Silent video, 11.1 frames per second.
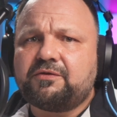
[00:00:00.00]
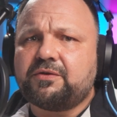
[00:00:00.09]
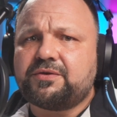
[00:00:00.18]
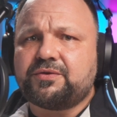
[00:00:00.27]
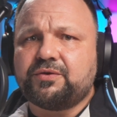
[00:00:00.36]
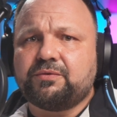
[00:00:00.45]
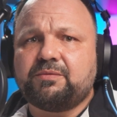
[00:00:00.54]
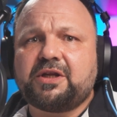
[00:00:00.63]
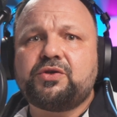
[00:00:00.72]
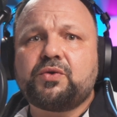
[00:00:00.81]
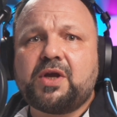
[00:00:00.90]
to assume
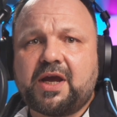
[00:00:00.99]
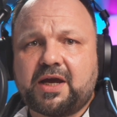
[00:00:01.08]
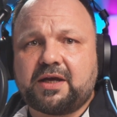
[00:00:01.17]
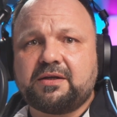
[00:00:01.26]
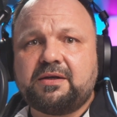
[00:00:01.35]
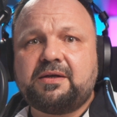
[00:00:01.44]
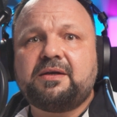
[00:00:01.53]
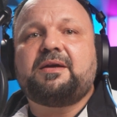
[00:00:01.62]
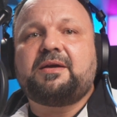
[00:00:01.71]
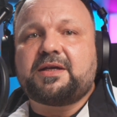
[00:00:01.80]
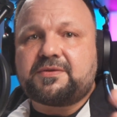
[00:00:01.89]
that you can,
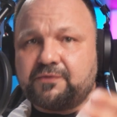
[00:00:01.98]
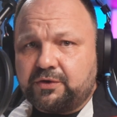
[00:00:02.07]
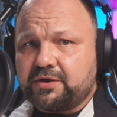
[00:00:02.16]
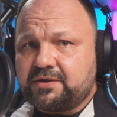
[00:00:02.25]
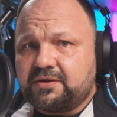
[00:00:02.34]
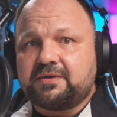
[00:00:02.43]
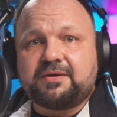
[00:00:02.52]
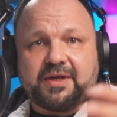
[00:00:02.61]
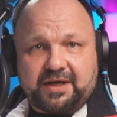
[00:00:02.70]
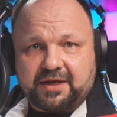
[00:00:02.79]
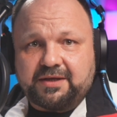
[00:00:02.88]
as first
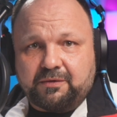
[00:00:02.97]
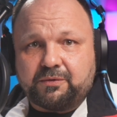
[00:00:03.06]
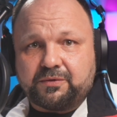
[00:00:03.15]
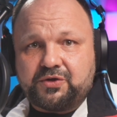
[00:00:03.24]
they get their own